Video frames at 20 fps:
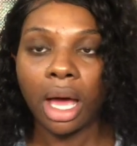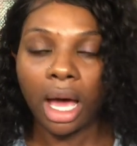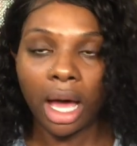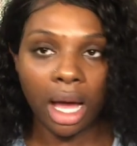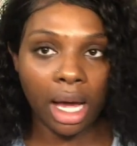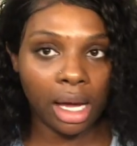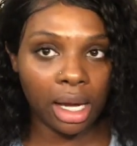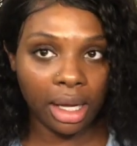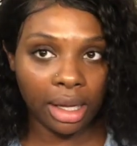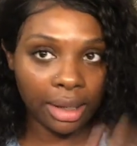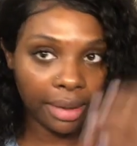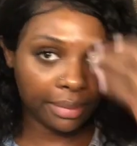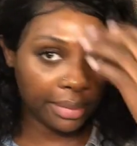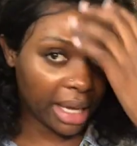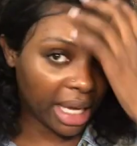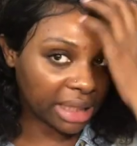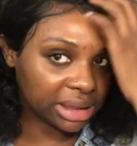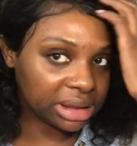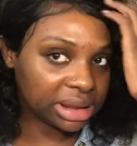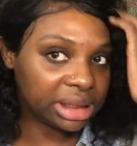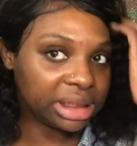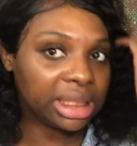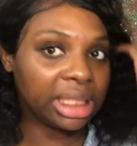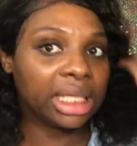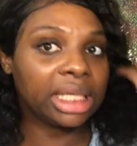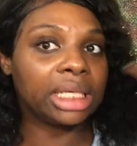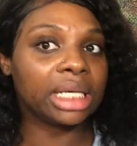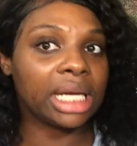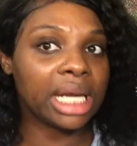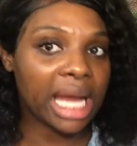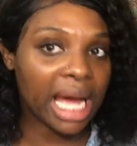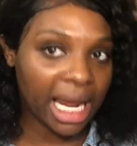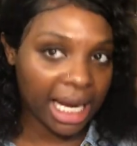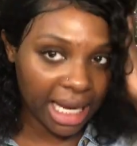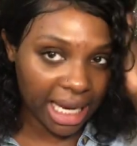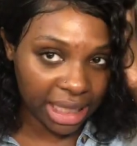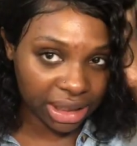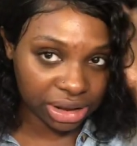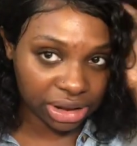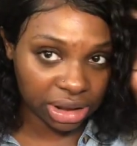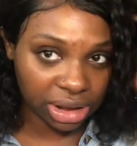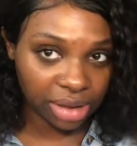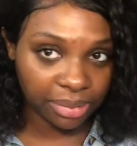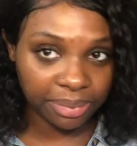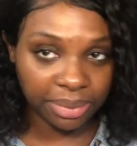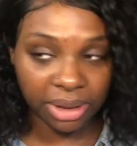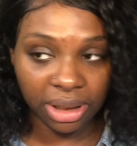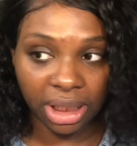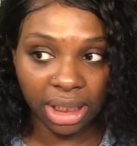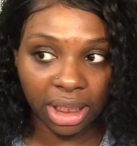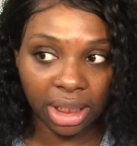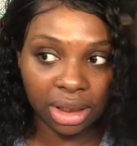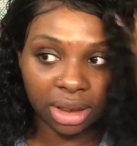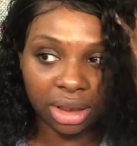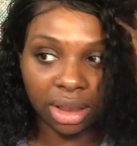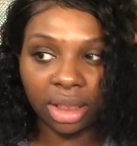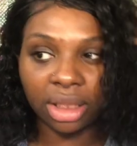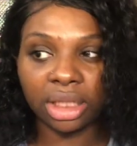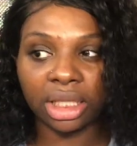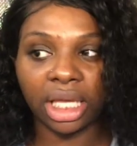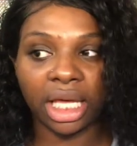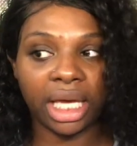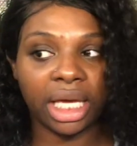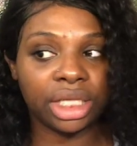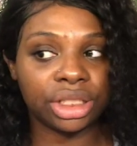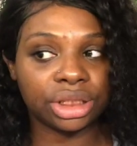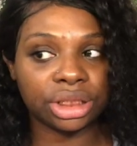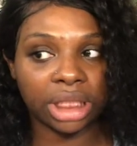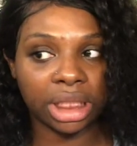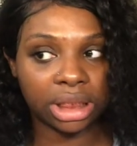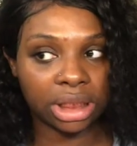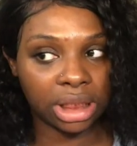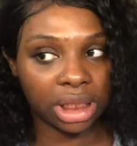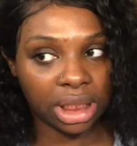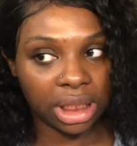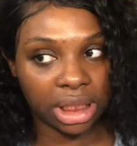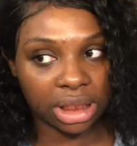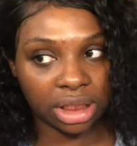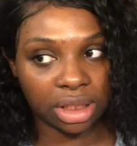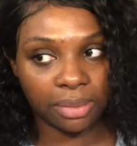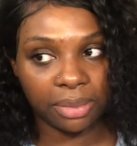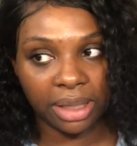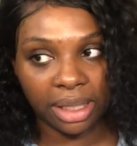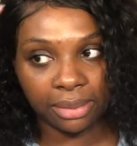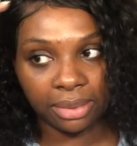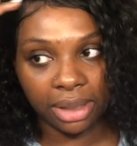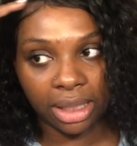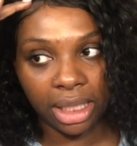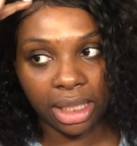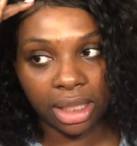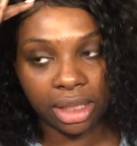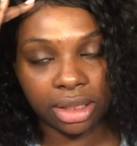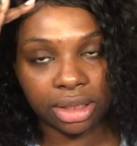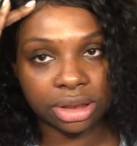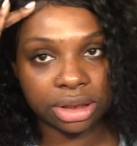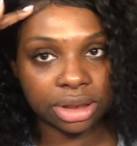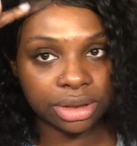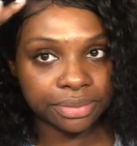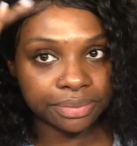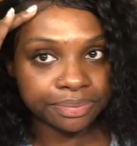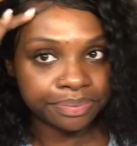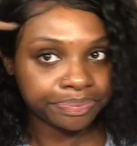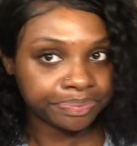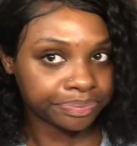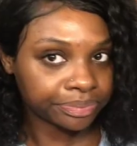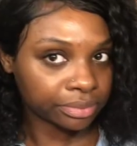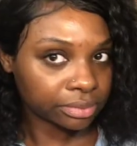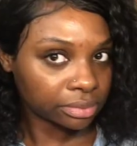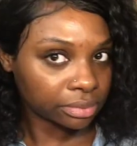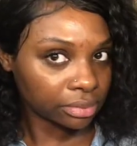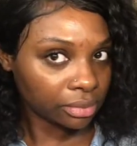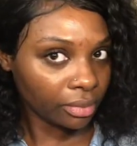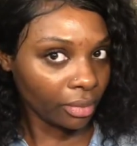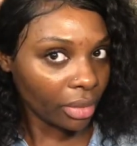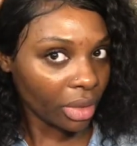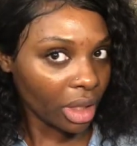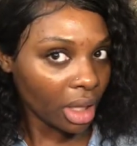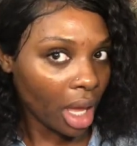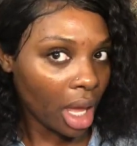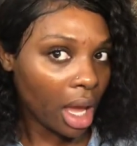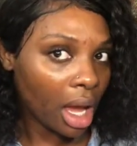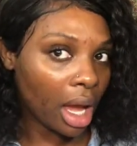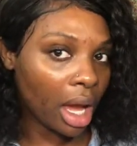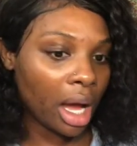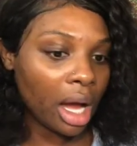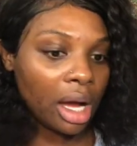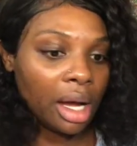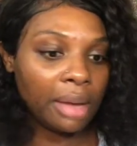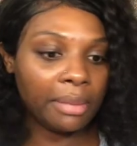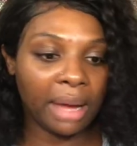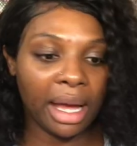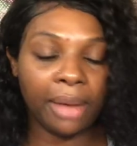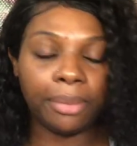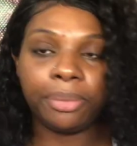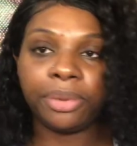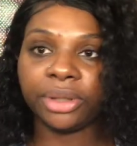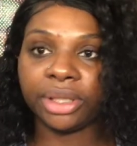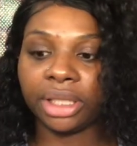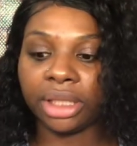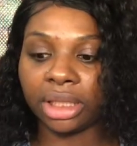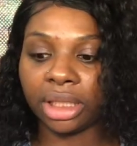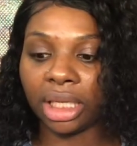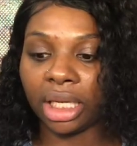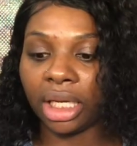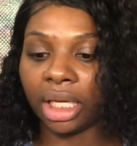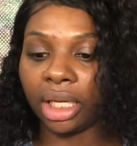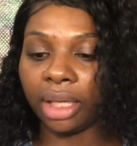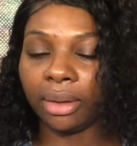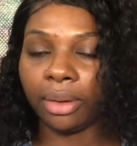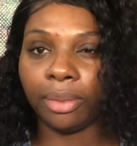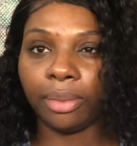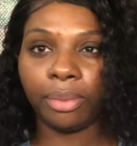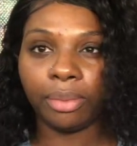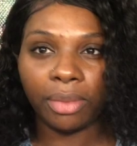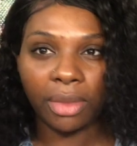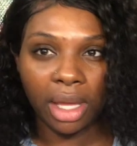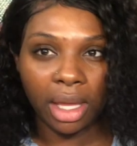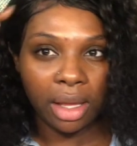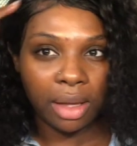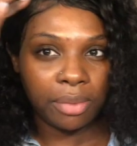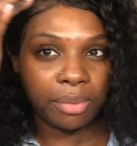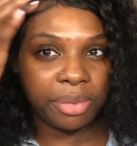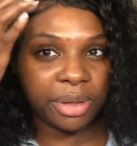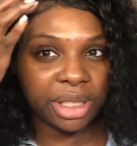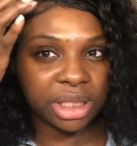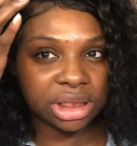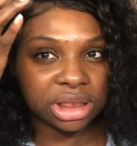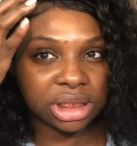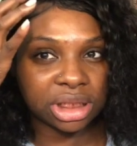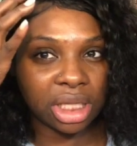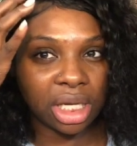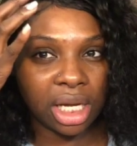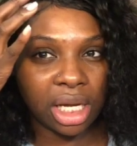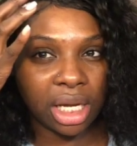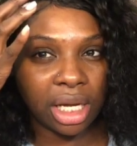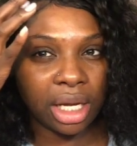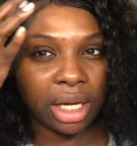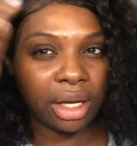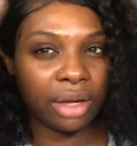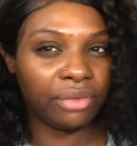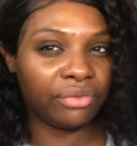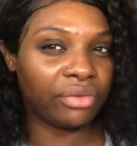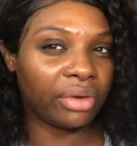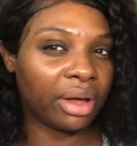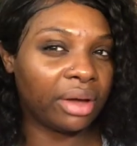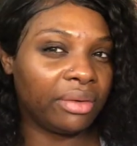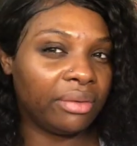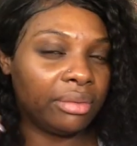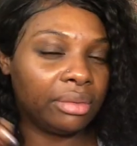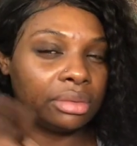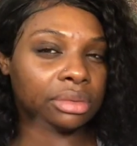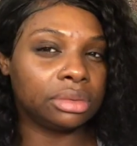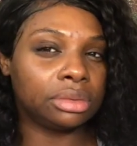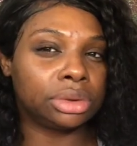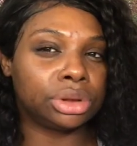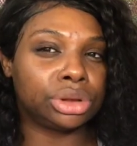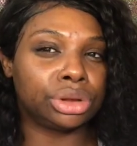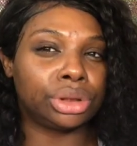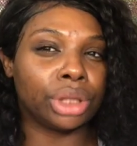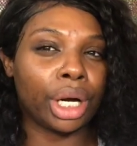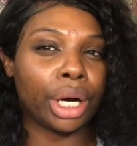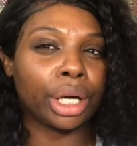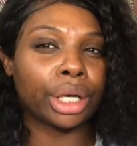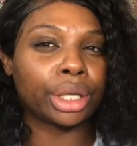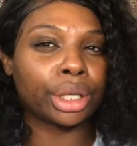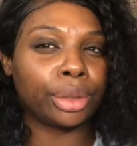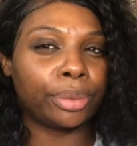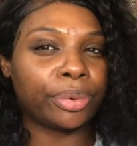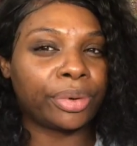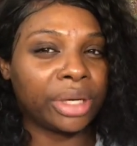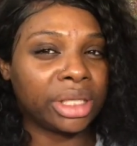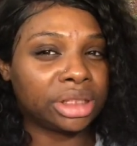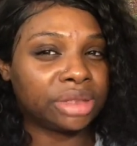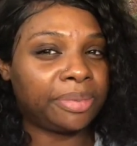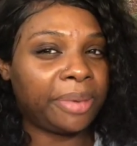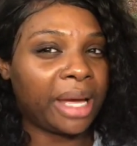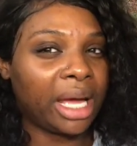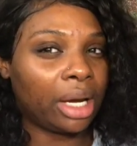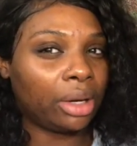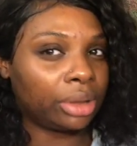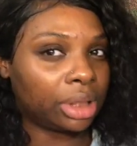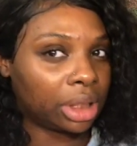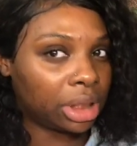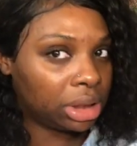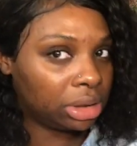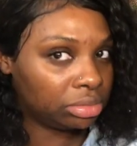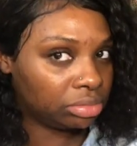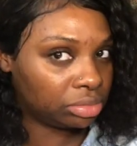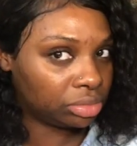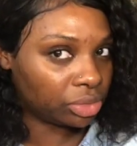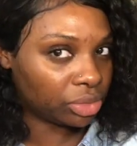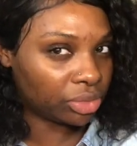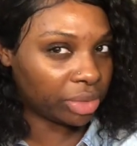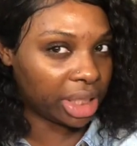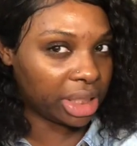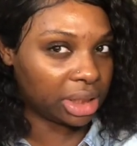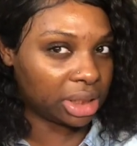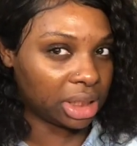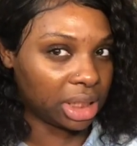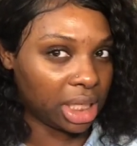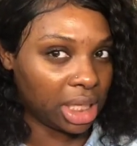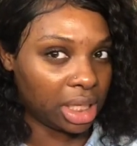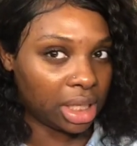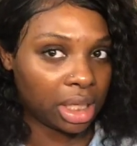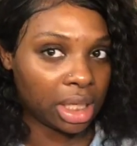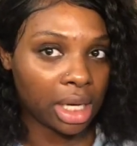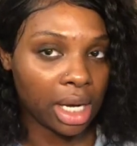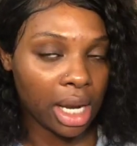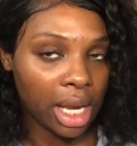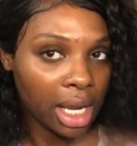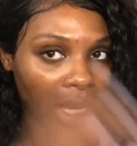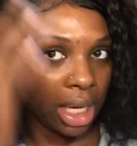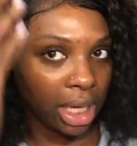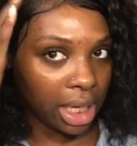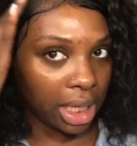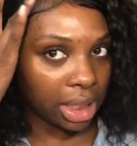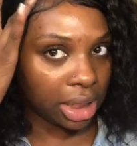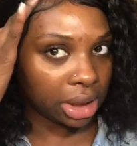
I did not actually pluck the edges. I did cut the baby hairs. I put a pinch of darker pressed powder right there, and it